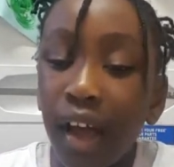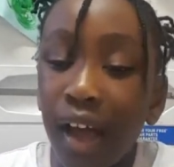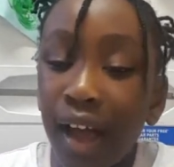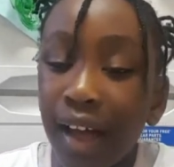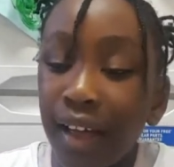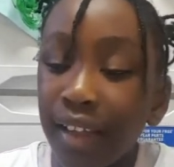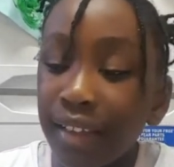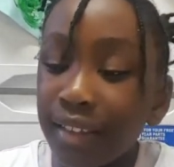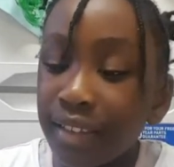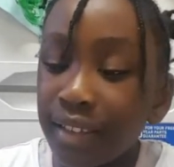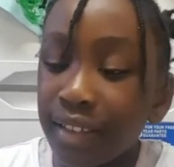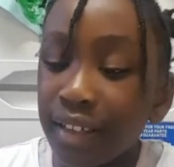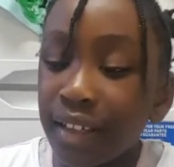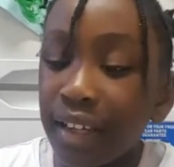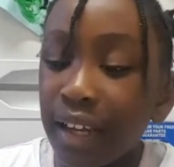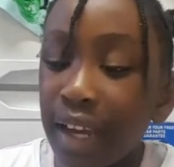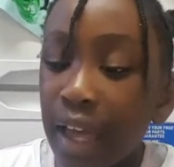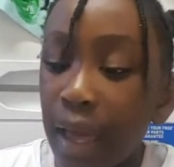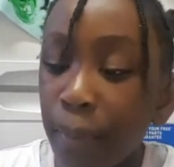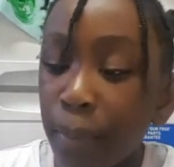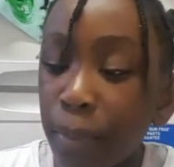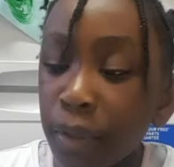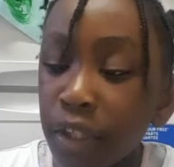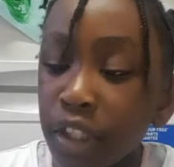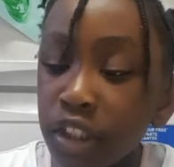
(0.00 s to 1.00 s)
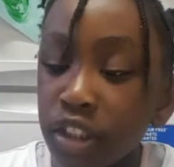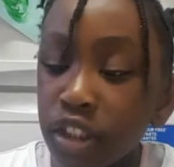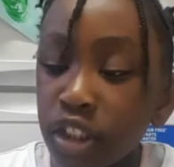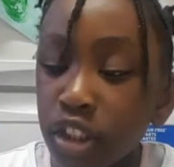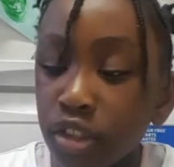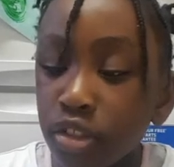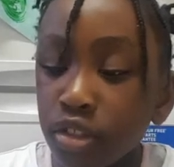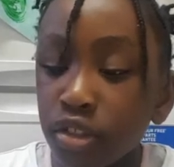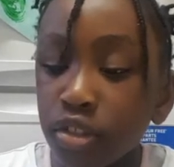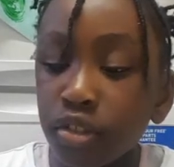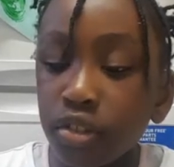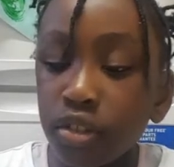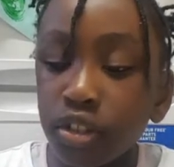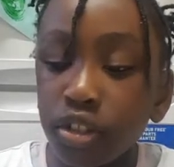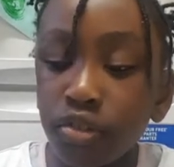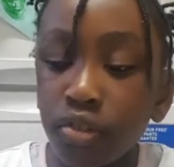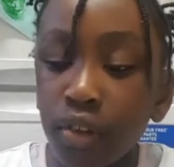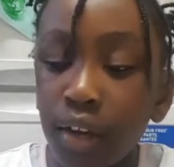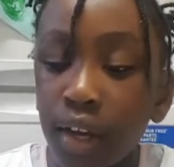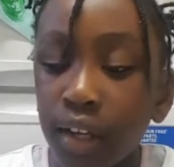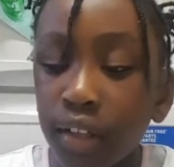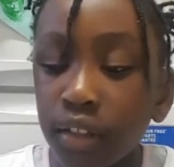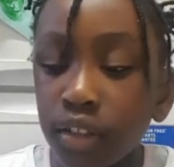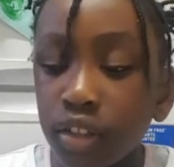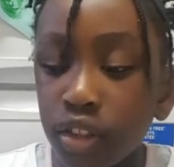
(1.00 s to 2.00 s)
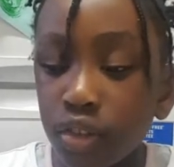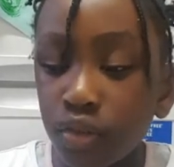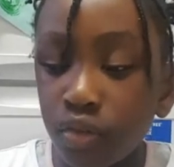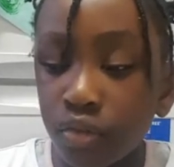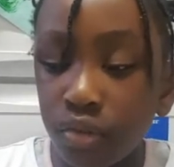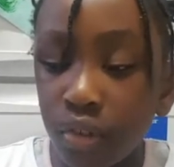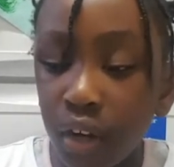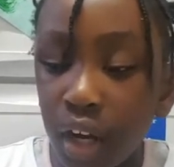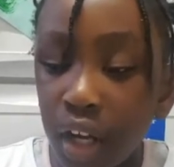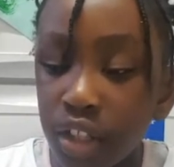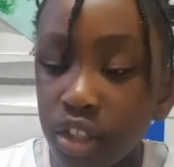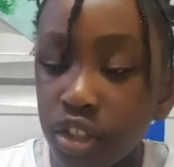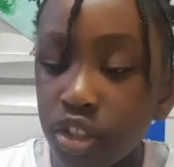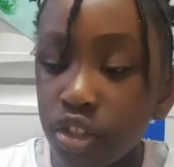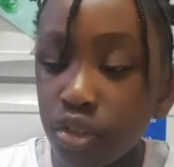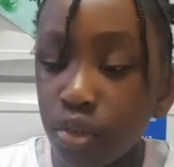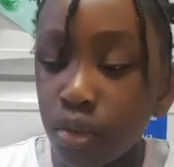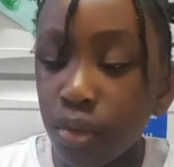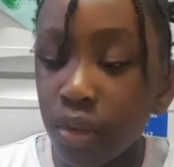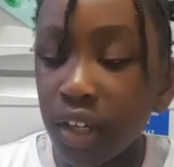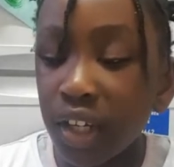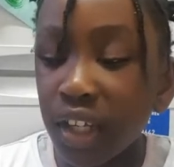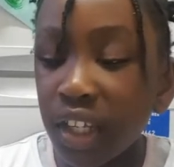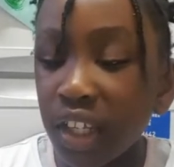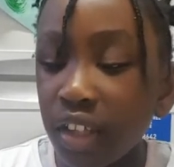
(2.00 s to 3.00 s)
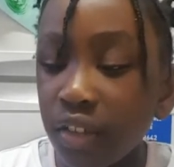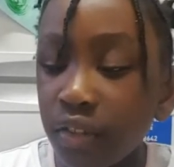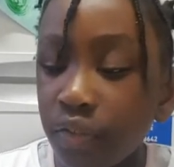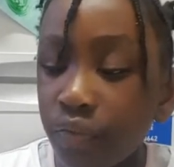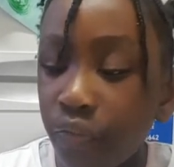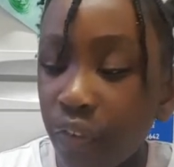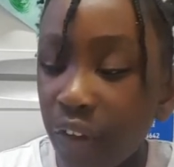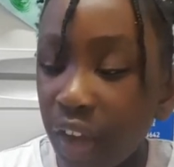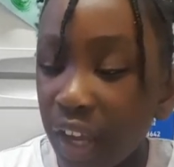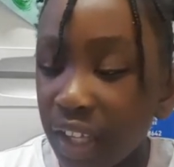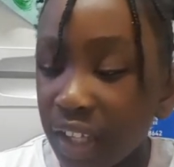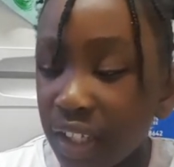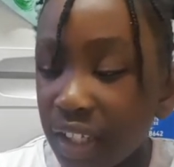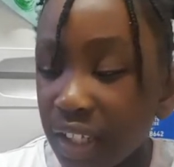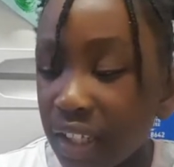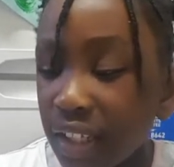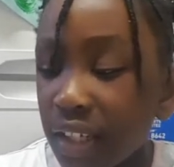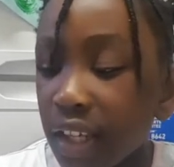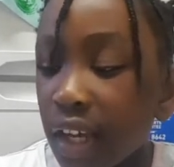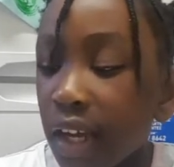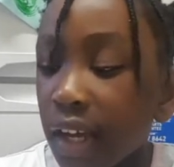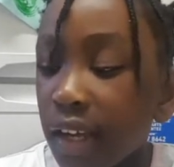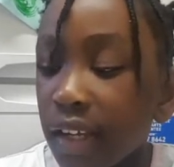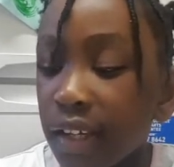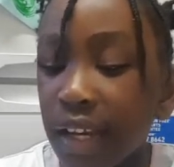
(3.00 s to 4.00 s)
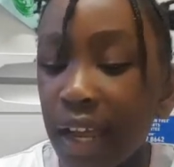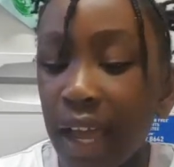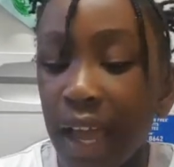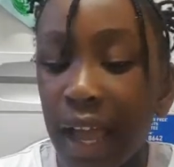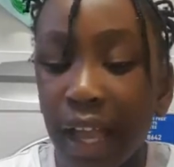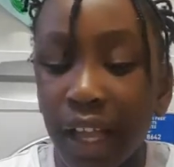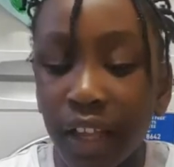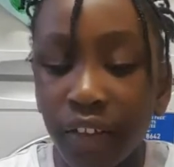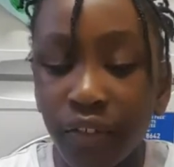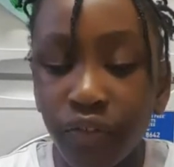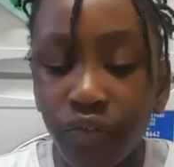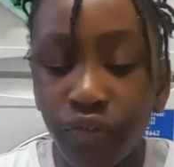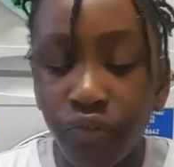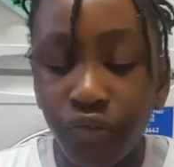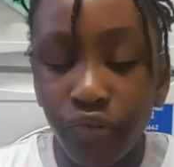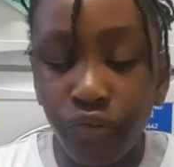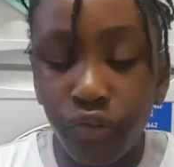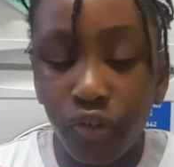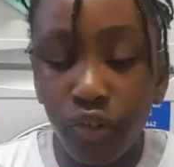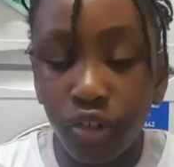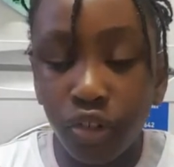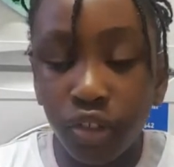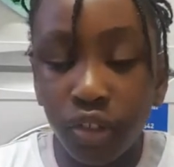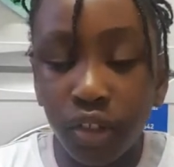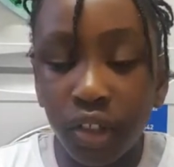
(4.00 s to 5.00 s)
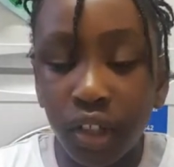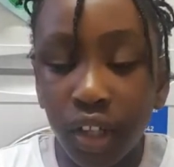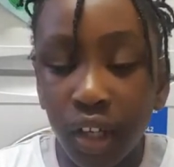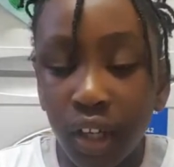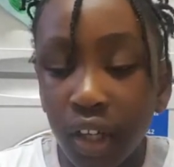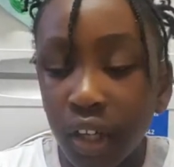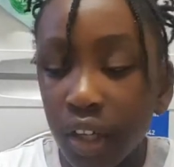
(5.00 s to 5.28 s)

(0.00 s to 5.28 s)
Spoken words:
As the clapping gradually faded, the head frog